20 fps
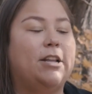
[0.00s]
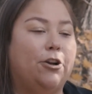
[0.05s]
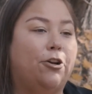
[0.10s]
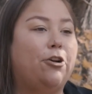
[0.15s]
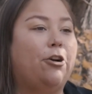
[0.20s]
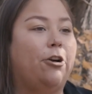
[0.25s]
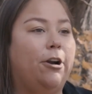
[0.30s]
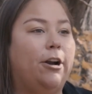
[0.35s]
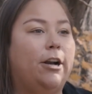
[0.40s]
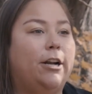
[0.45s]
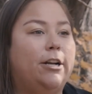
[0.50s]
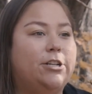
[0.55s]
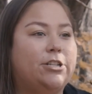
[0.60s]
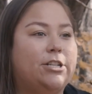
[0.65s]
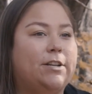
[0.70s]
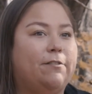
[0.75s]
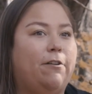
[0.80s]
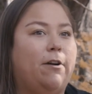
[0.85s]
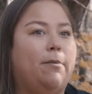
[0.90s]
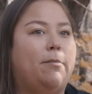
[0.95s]

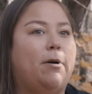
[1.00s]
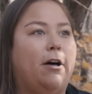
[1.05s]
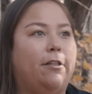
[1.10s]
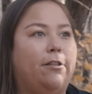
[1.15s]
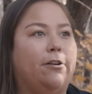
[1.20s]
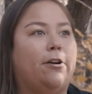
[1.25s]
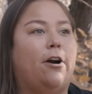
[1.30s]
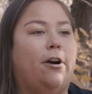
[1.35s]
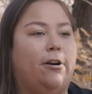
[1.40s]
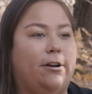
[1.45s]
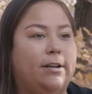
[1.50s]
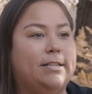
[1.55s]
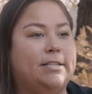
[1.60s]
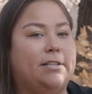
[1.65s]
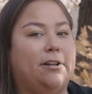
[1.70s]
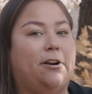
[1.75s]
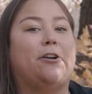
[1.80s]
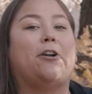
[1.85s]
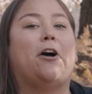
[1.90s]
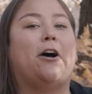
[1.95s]
encouraged from other artists
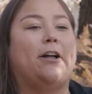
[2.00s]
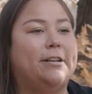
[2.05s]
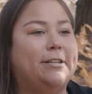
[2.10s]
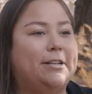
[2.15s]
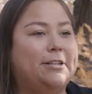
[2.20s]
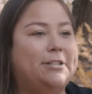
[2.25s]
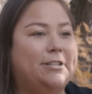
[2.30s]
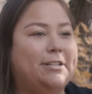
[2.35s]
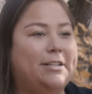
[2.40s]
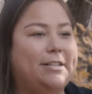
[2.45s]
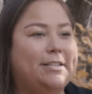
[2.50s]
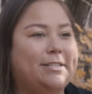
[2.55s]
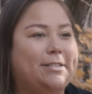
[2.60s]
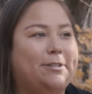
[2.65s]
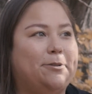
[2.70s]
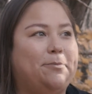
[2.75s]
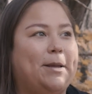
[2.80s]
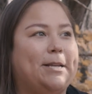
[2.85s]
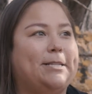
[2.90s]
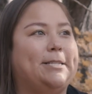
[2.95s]
that are not Indigenous
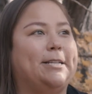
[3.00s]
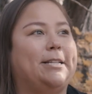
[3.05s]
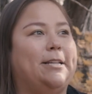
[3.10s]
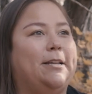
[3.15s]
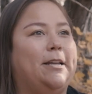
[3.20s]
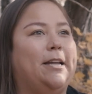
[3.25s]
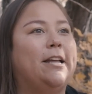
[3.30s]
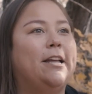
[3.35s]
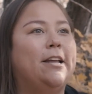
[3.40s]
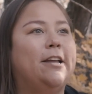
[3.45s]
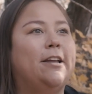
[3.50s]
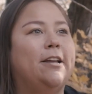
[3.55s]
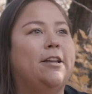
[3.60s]
to basically,